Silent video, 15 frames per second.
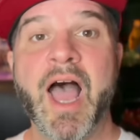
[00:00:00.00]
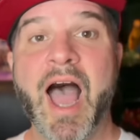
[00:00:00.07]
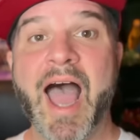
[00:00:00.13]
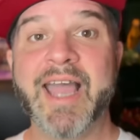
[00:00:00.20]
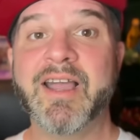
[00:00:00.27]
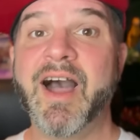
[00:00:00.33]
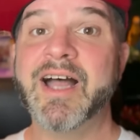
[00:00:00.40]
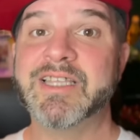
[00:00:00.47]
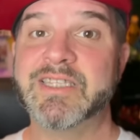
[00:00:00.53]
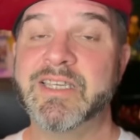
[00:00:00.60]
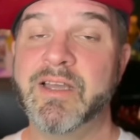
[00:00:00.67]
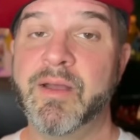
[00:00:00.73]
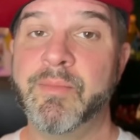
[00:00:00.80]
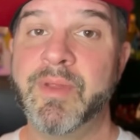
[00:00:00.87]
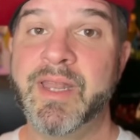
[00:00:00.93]
I got
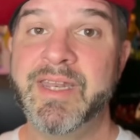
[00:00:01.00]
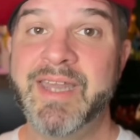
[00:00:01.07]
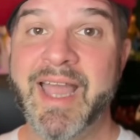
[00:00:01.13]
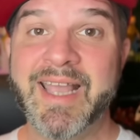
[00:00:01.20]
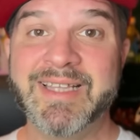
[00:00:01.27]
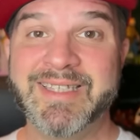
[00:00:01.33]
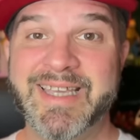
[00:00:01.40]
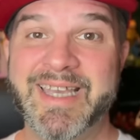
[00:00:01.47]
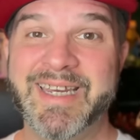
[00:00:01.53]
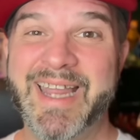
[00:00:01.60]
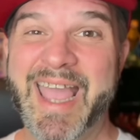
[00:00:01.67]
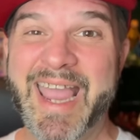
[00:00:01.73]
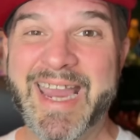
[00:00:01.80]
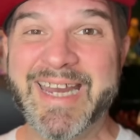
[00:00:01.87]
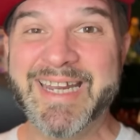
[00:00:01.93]
some
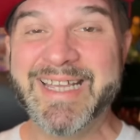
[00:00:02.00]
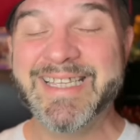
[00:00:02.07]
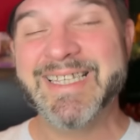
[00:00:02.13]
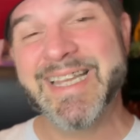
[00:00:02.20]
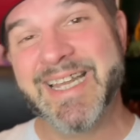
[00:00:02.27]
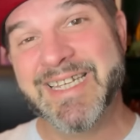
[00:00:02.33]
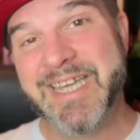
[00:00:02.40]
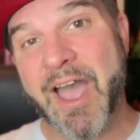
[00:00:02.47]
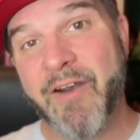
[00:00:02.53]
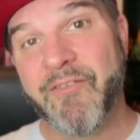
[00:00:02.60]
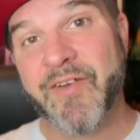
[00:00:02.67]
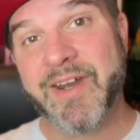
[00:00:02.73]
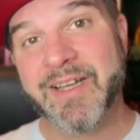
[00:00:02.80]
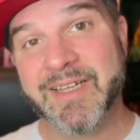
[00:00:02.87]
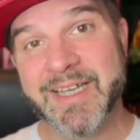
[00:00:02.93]
1980s
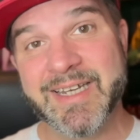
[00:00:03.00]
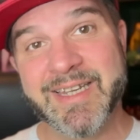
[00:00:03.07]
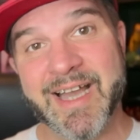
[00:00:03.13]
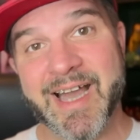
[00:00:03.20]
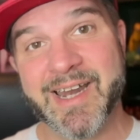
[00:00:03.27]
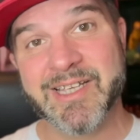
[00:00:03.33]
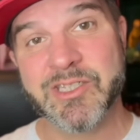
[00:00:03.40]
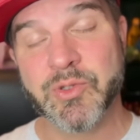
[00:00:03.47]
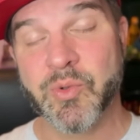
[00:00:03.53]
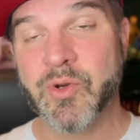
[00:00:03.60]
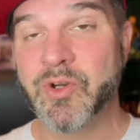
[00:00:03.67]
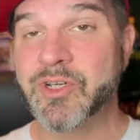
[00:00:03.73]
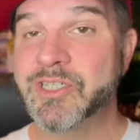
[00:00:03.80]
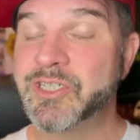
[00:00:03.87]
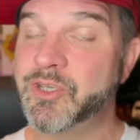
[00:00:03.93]
definitely
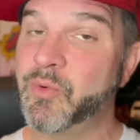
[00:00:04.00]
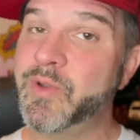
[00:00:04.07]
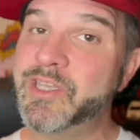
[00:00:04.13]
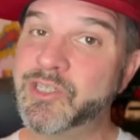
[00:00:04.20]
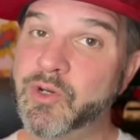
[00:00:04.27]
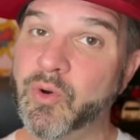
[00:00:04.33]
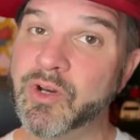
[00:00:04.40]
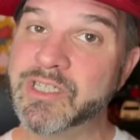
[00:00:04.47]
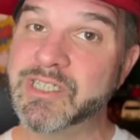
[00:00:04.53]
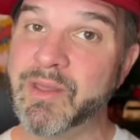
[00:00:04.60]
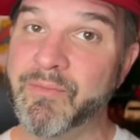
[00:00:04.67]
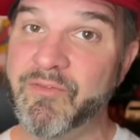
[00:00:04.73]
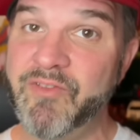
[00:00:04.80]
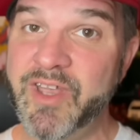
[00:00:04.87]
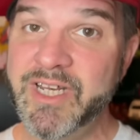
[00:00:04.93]
dinosaurs. So we scored
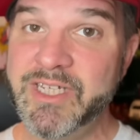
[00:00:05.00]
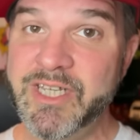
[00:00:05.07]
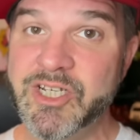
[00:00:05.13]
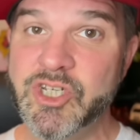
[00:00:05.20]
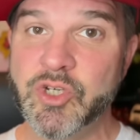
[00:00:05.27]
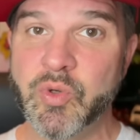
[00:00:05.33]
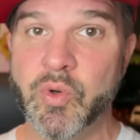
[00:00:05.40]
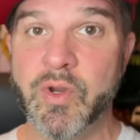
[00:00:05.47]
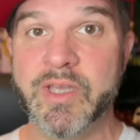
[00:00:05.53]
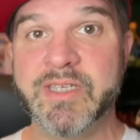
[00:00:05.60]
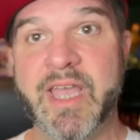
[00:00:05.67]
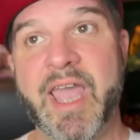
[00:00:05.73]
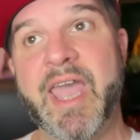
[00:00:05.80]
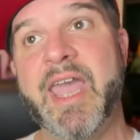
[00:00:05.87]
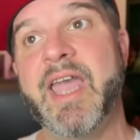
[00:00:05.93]
some vintage toys.
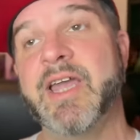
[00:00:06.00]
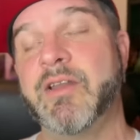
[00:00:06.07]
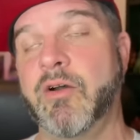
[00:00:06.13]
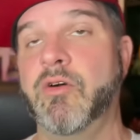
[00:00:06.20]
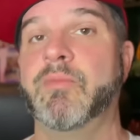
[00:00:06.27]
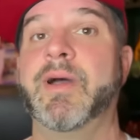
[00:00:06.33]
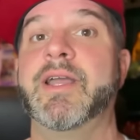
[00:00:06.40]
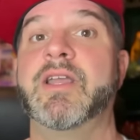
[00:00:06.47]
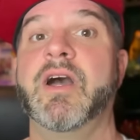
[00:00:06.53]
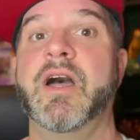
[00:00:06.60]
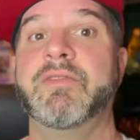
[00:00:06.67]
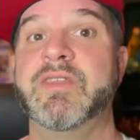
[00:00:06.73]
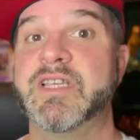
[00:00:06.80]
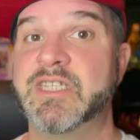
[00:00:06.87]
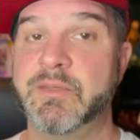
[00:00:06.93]
And oh my
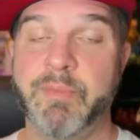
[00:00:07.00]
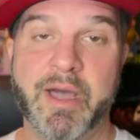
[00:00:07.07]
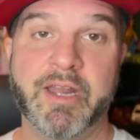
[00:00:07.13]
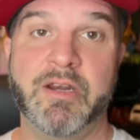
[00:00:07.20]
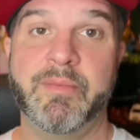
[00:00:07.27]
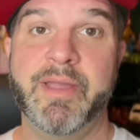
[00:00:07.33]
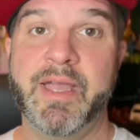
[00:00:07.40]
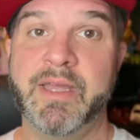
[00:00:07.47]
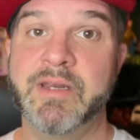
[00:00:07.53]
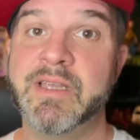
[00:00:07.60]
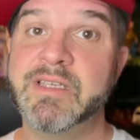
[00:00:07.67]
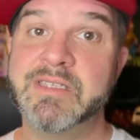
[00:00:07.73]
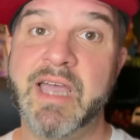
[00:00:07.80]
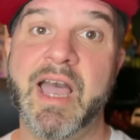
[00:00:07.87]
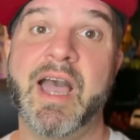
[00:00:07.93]
God, this Spider-Man
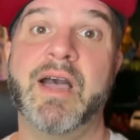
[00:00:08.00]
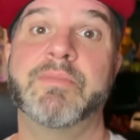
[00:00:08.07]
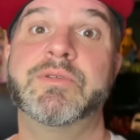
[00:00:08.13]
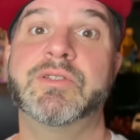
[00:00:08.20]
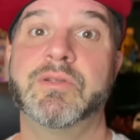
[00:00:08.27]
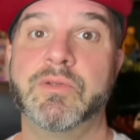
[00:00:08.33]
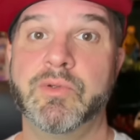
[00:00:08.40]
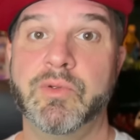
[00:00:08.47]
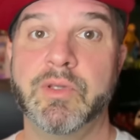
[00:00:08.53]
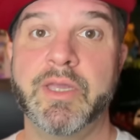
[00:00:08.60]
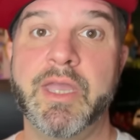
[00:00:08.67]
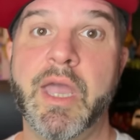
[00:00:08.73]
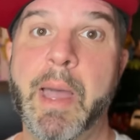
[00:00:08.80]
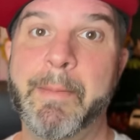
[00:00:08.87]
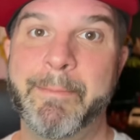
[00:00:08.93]
is
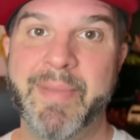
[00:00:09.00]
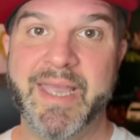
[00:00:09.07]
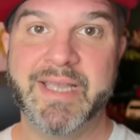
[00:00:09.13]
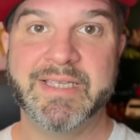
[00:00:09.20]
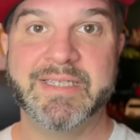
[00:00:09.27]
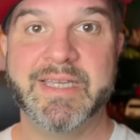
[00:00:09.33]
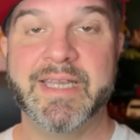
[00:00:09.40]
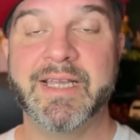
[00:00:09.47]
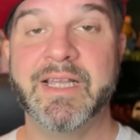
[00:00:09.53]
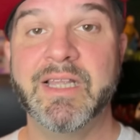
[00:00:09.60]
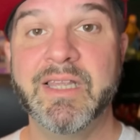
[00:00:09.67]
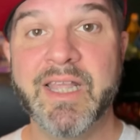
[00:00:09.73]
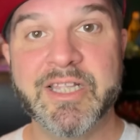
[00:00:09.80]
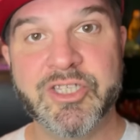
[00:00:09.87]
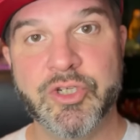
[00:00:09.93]
absolutely amazing.
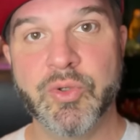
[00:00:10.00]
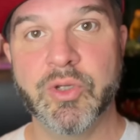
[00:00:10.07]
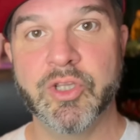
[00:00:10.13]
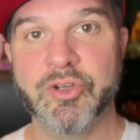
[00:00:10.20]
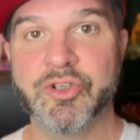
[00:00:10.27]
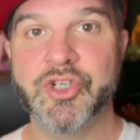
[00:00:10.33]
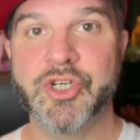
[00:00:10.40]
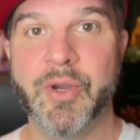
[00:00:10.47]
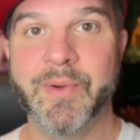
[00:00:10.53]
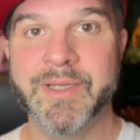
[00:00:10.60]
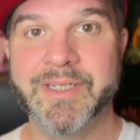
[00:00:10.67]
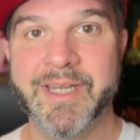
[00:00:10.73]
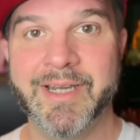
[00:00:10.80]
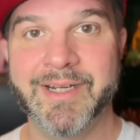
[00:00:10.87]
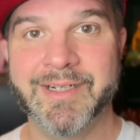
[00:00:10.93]
Let's do a little show and
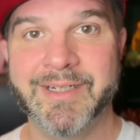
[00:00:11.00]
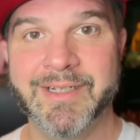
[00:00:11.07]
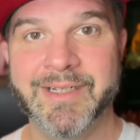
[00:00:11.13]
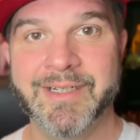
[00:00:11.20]
tell.